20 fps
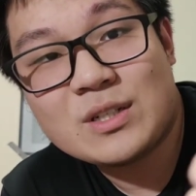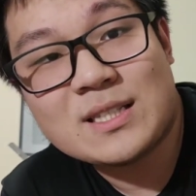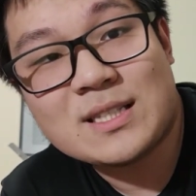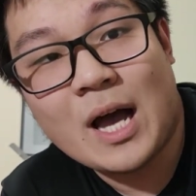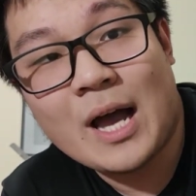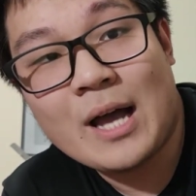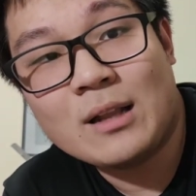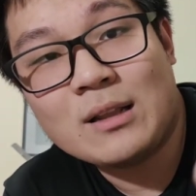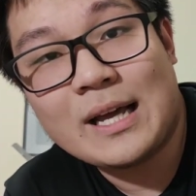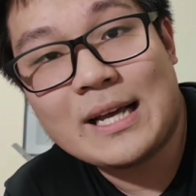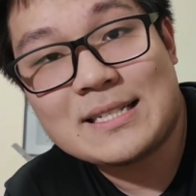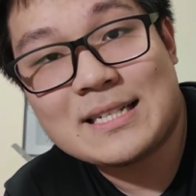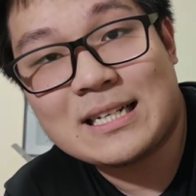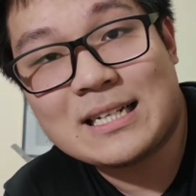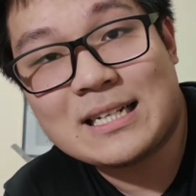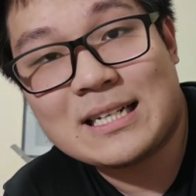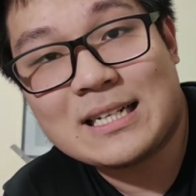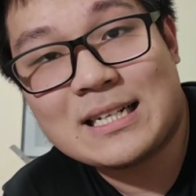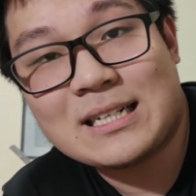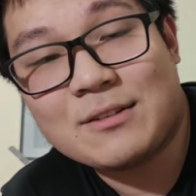
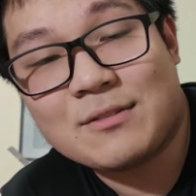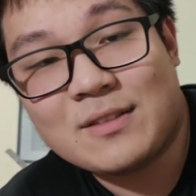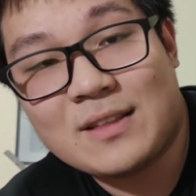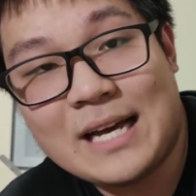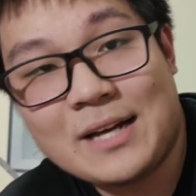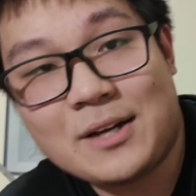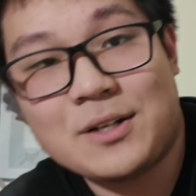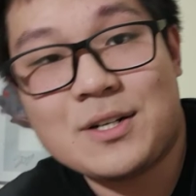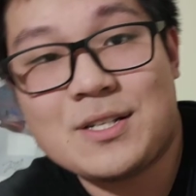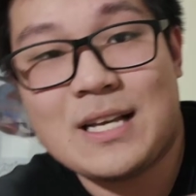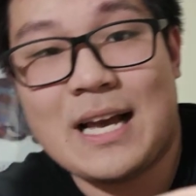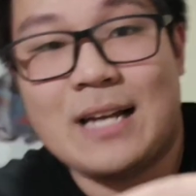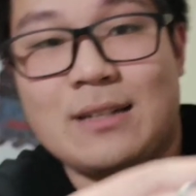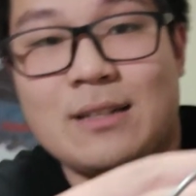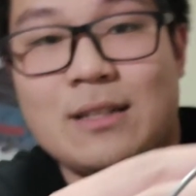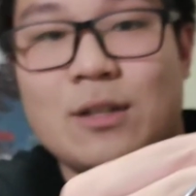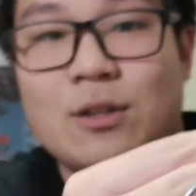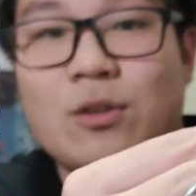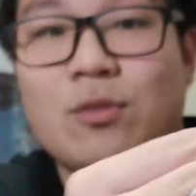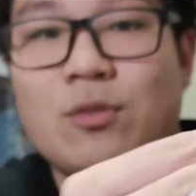stylized kind of letters
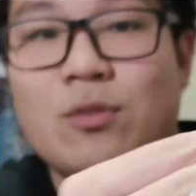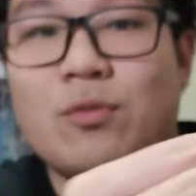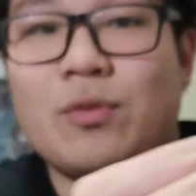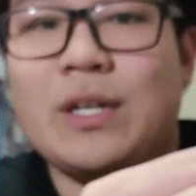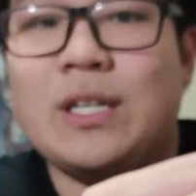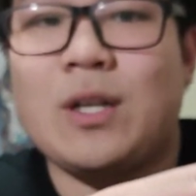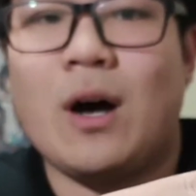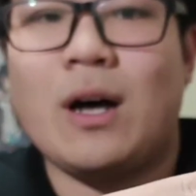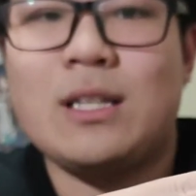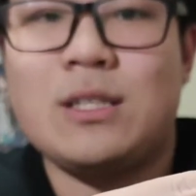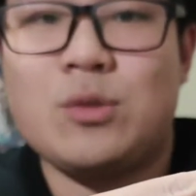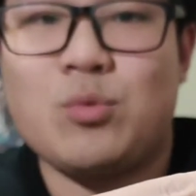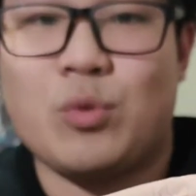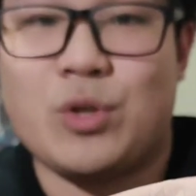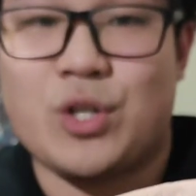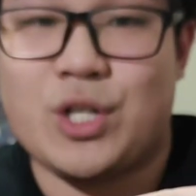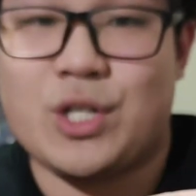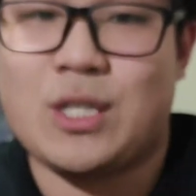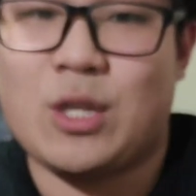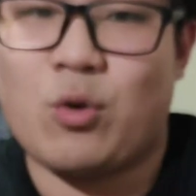and the 3 dots,
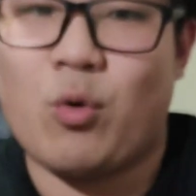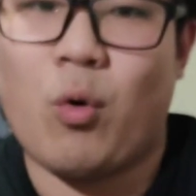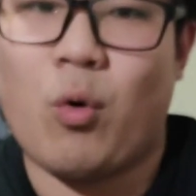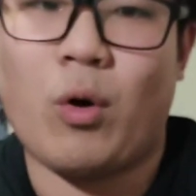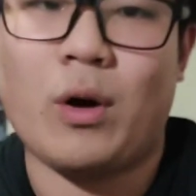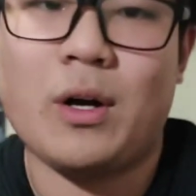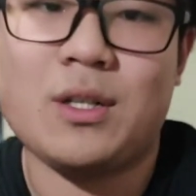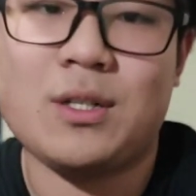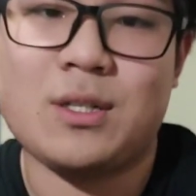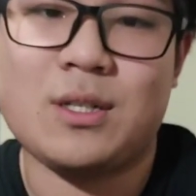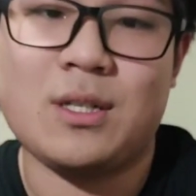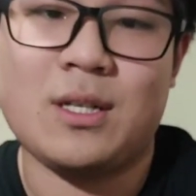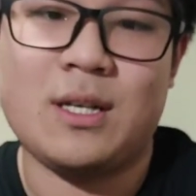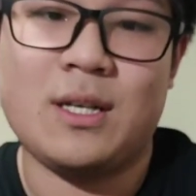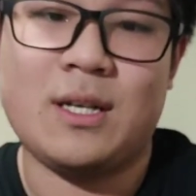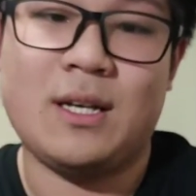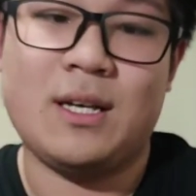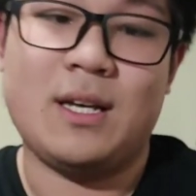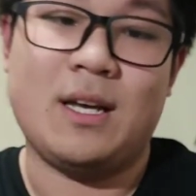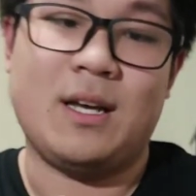which is the quarks,
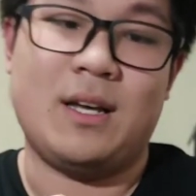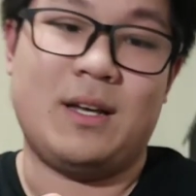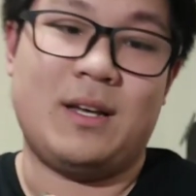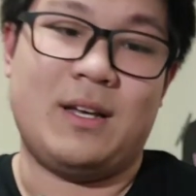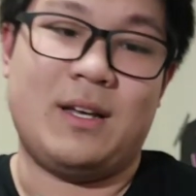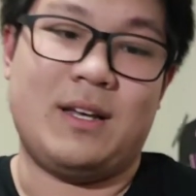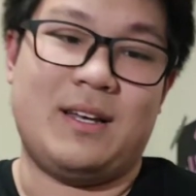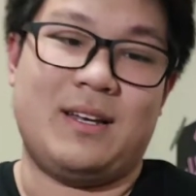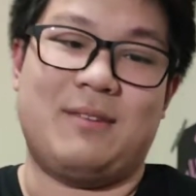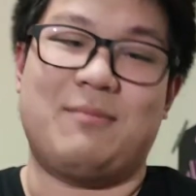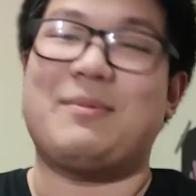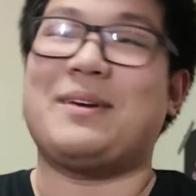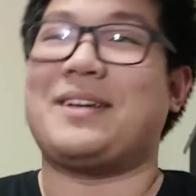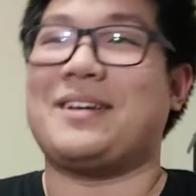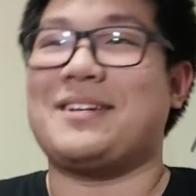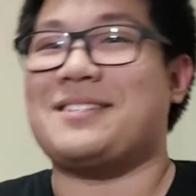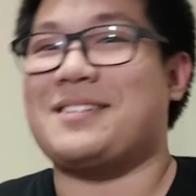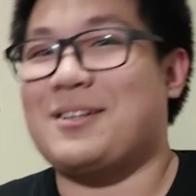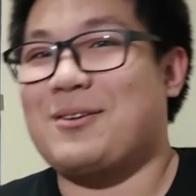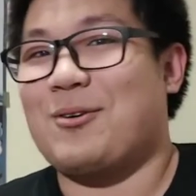
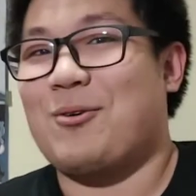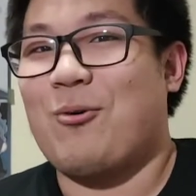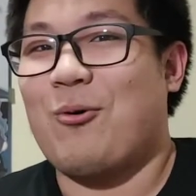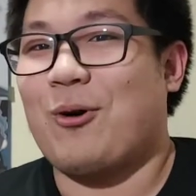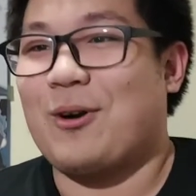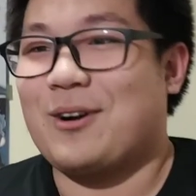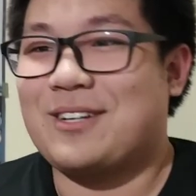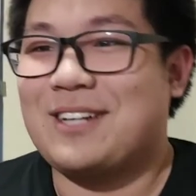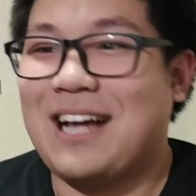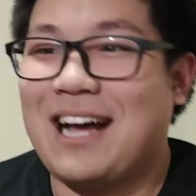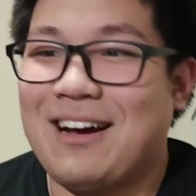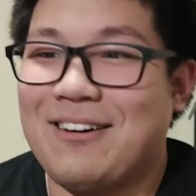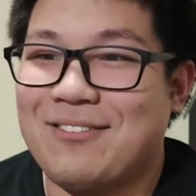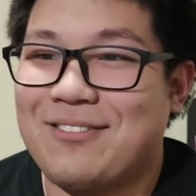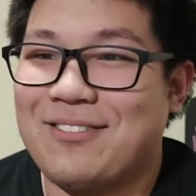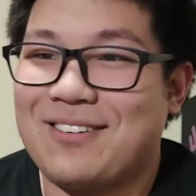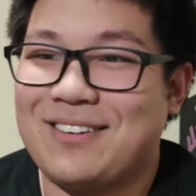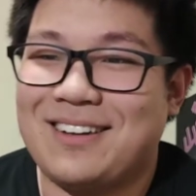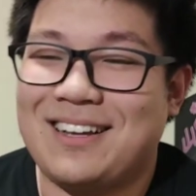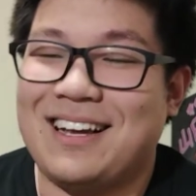because the quark have
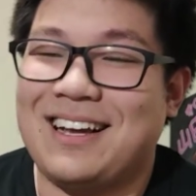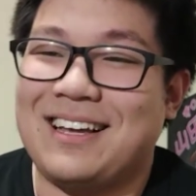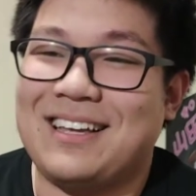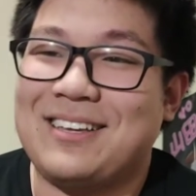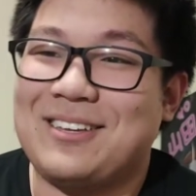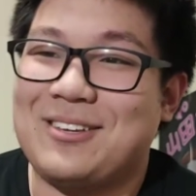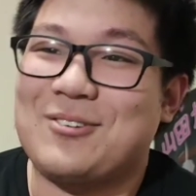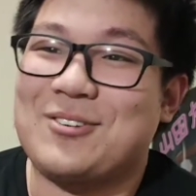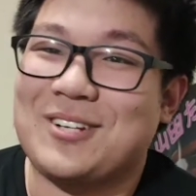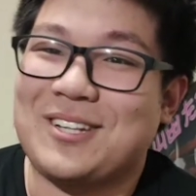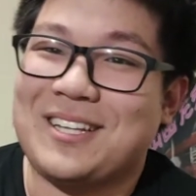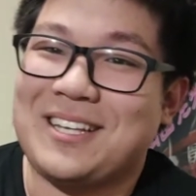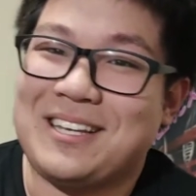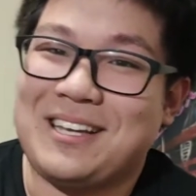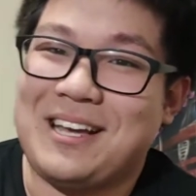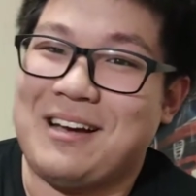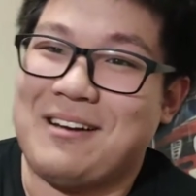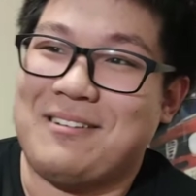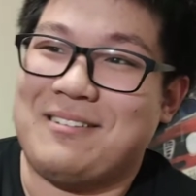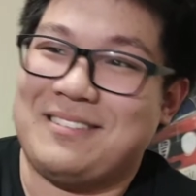usually
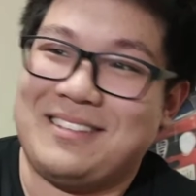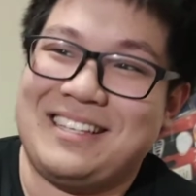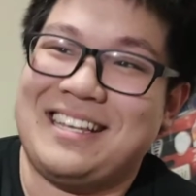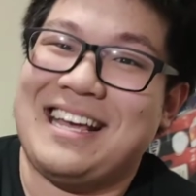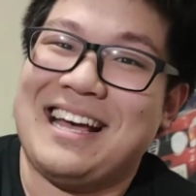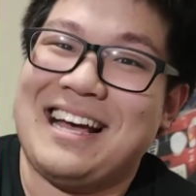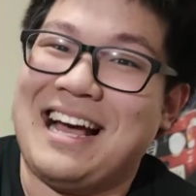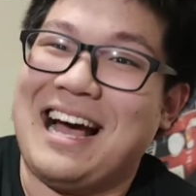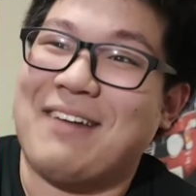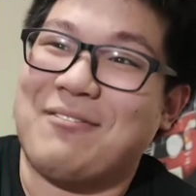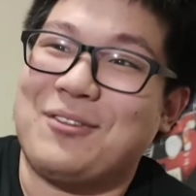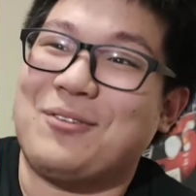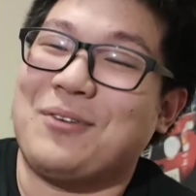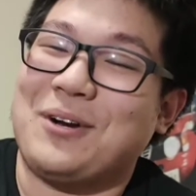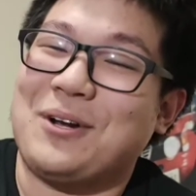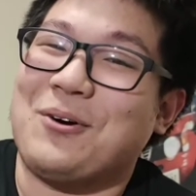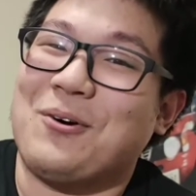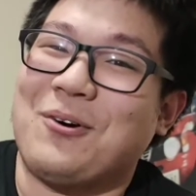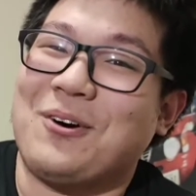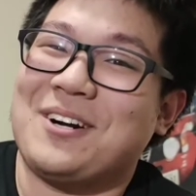have 3
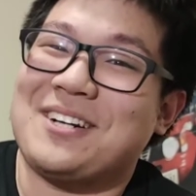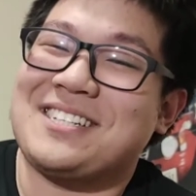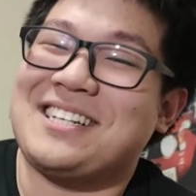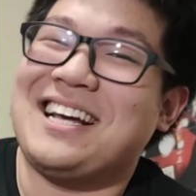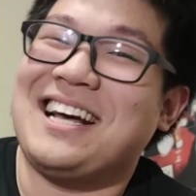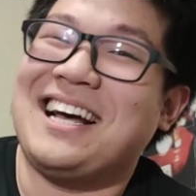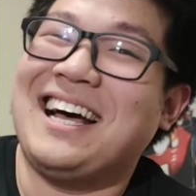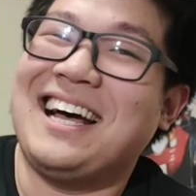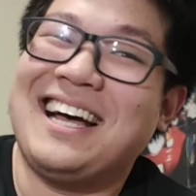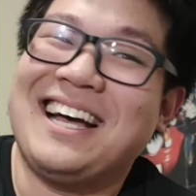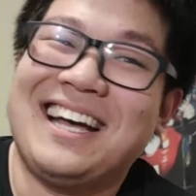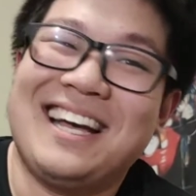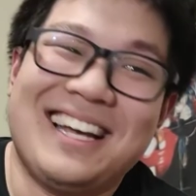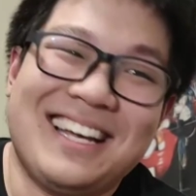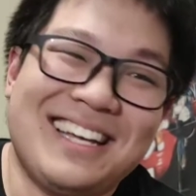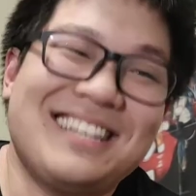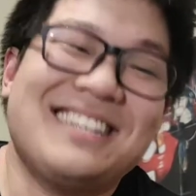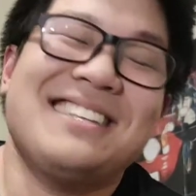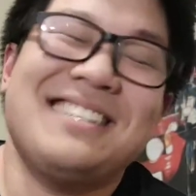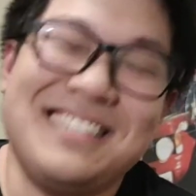quarks.
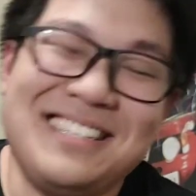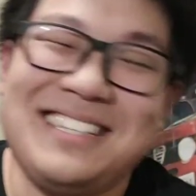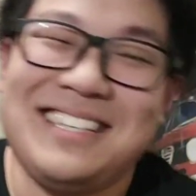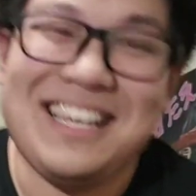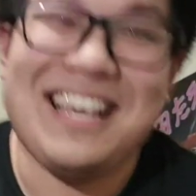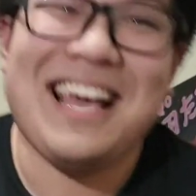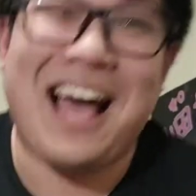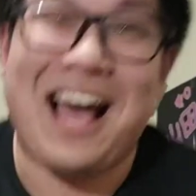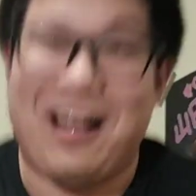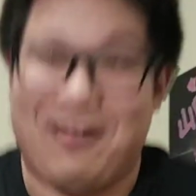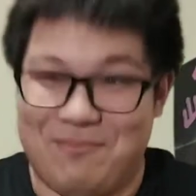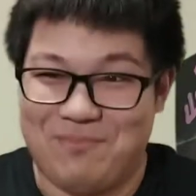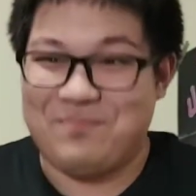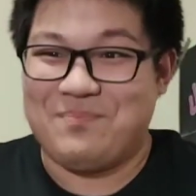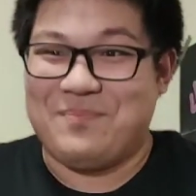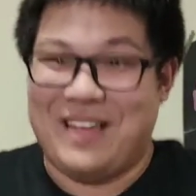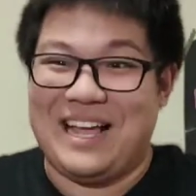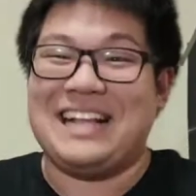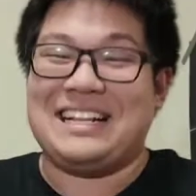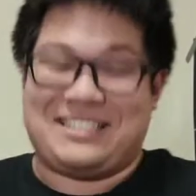Yeah,
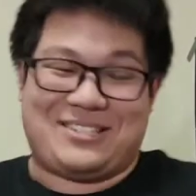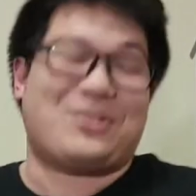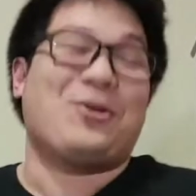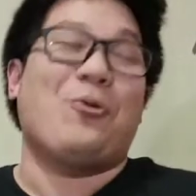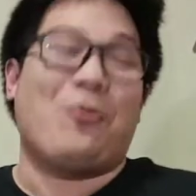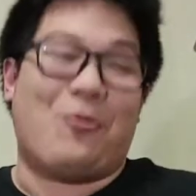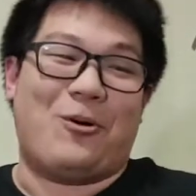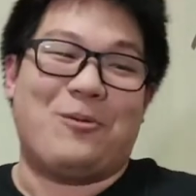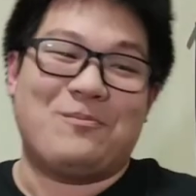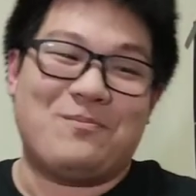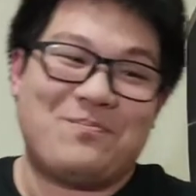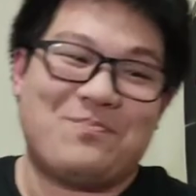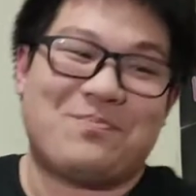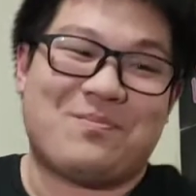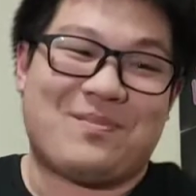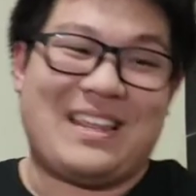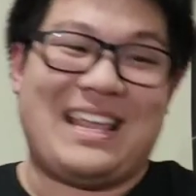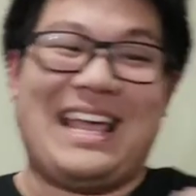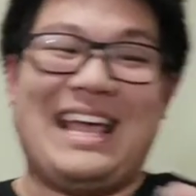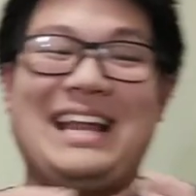it's cool.
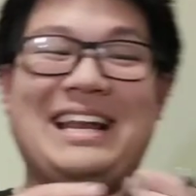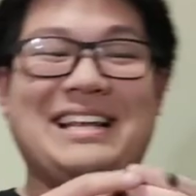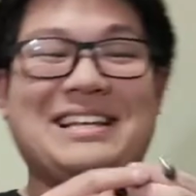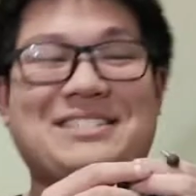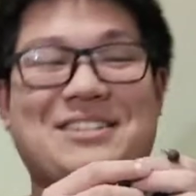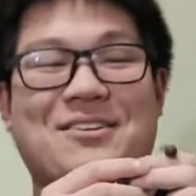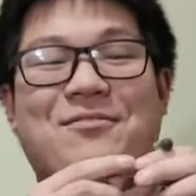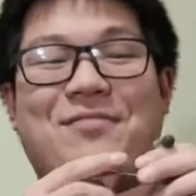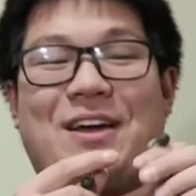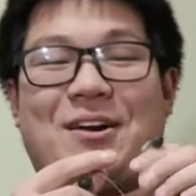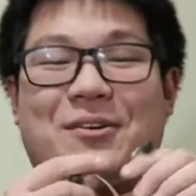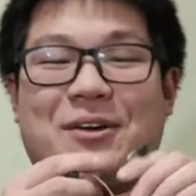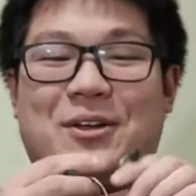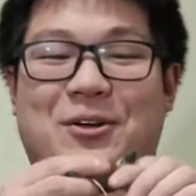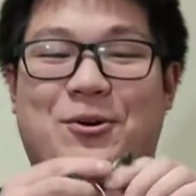It is a very